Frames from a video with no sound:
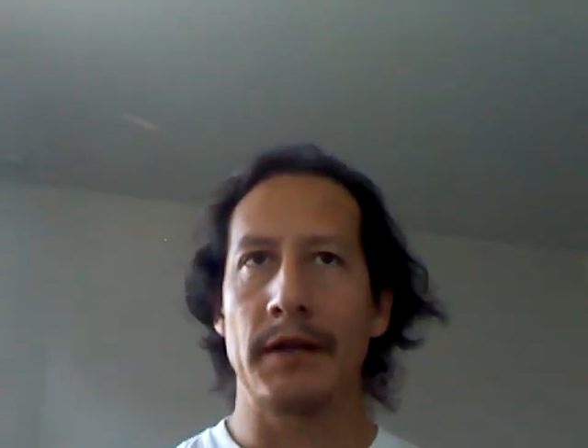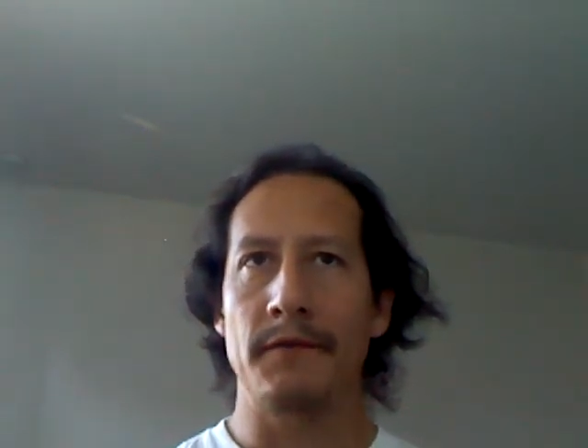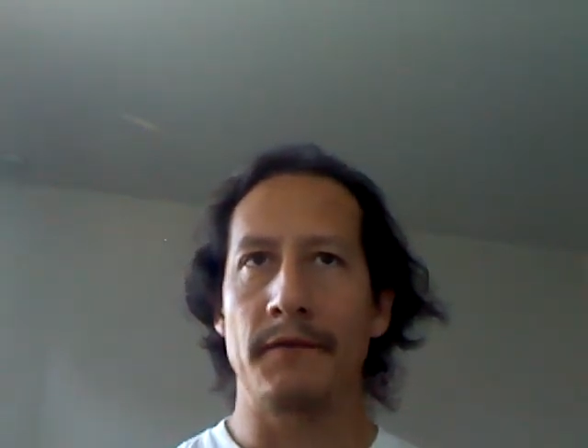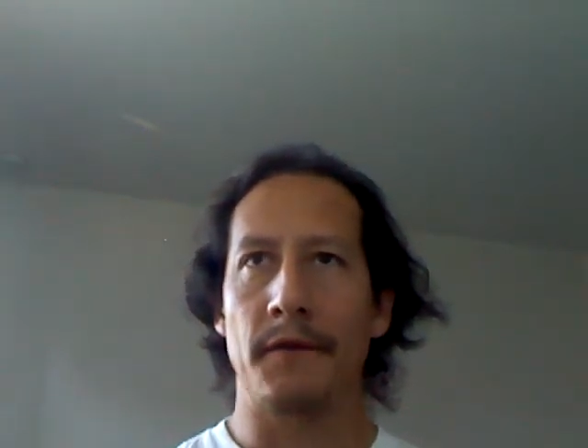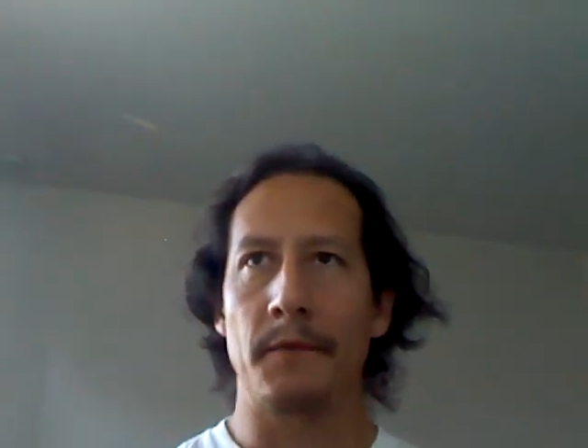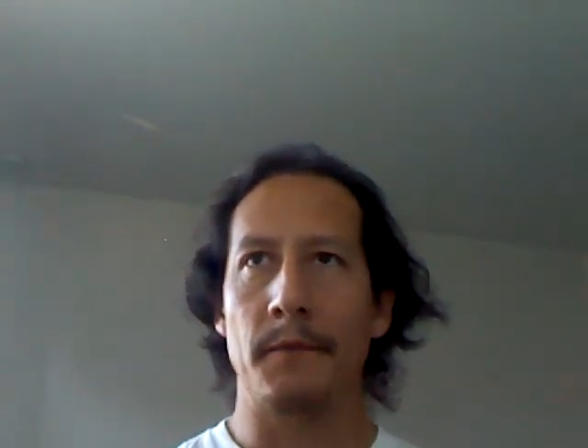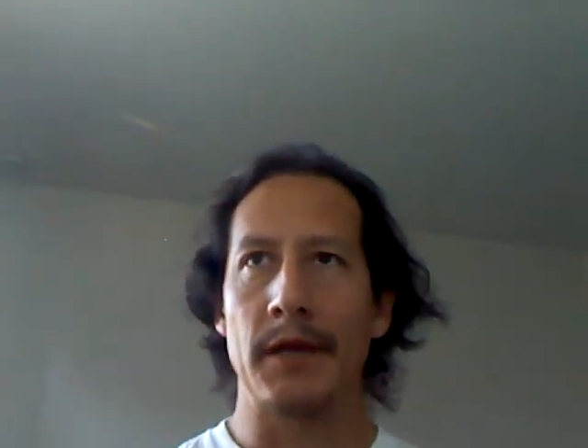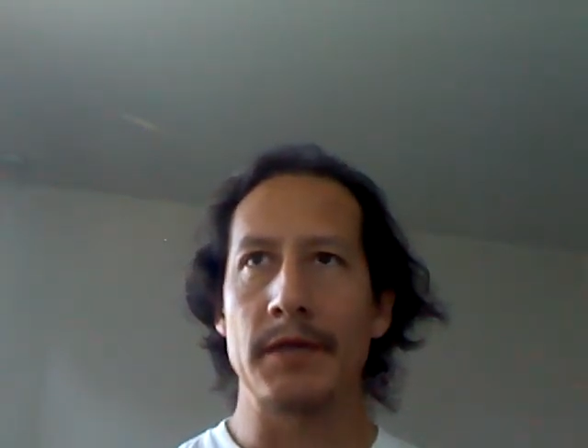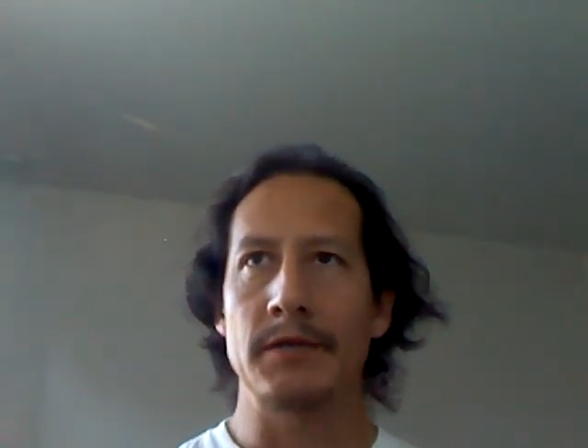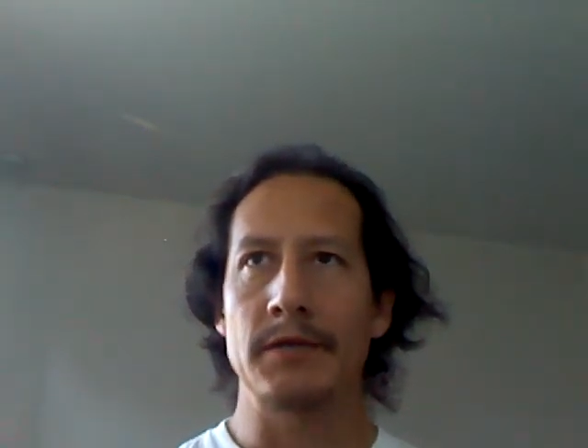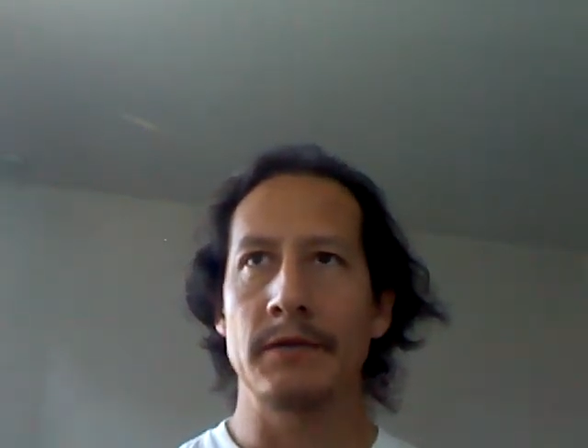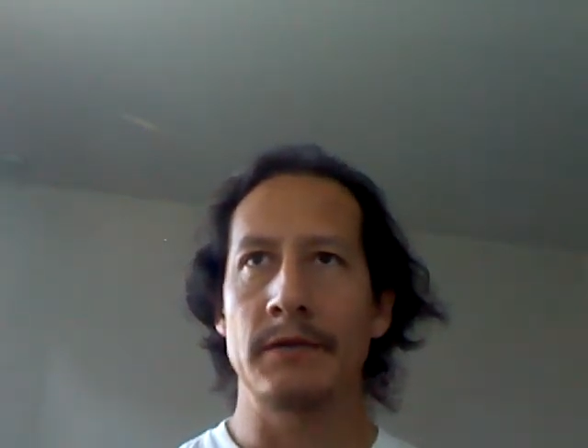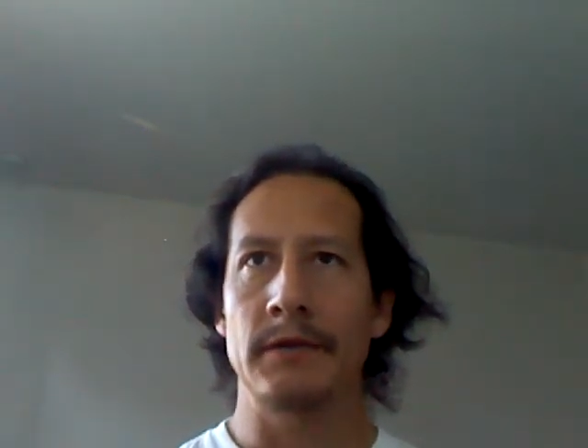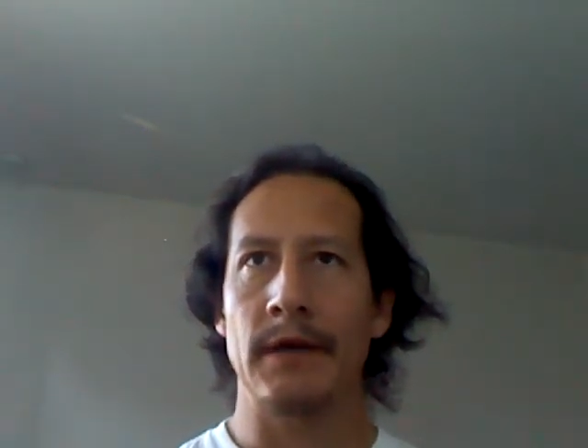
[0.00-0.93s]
information